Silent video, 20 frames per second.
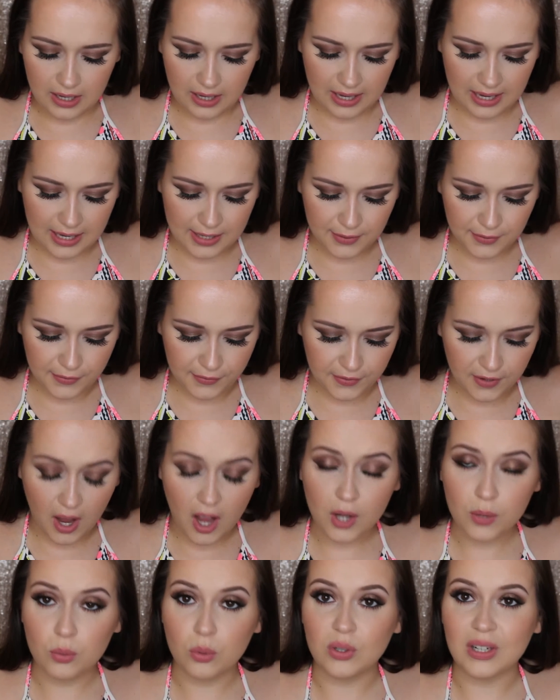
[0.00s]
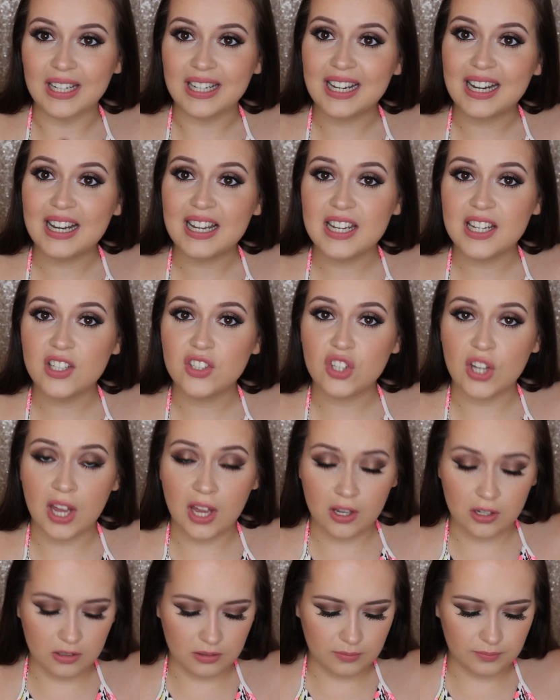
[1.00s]
If I want a clear
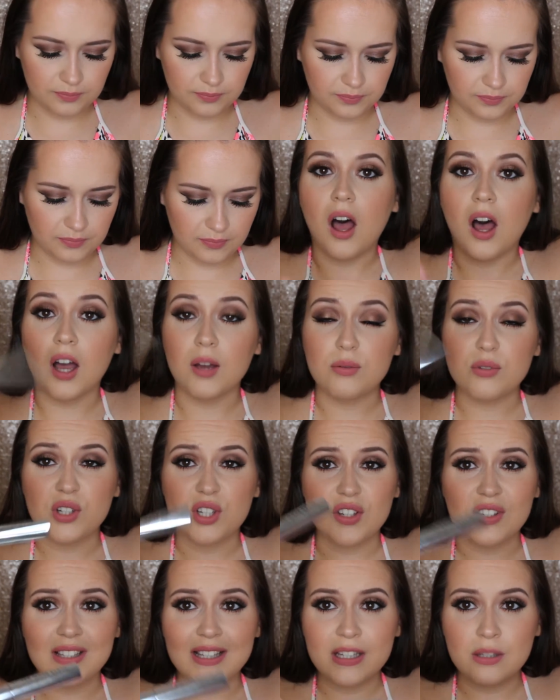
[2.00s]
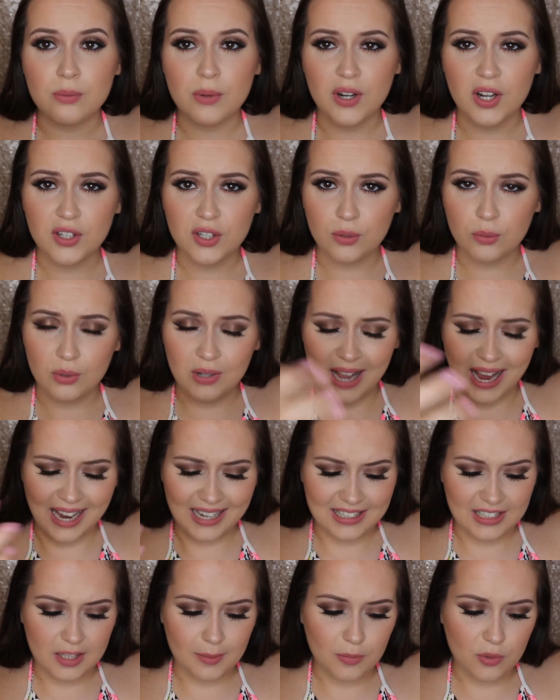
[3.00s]
gel, I will use this one. I don't want to
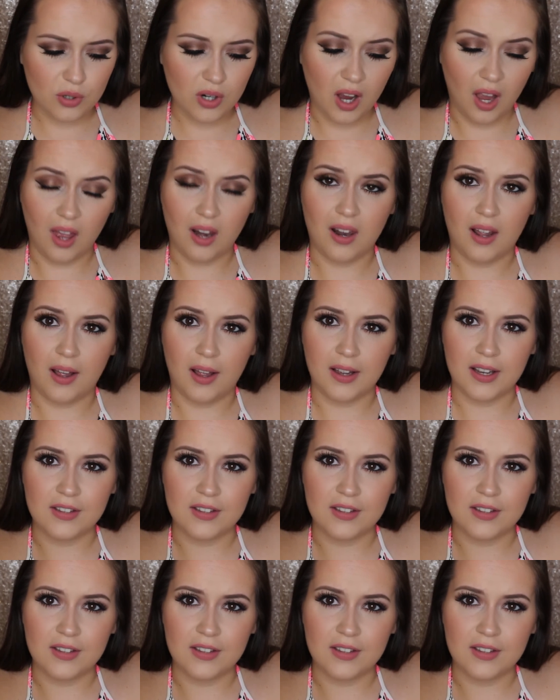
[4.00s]
add any more colour.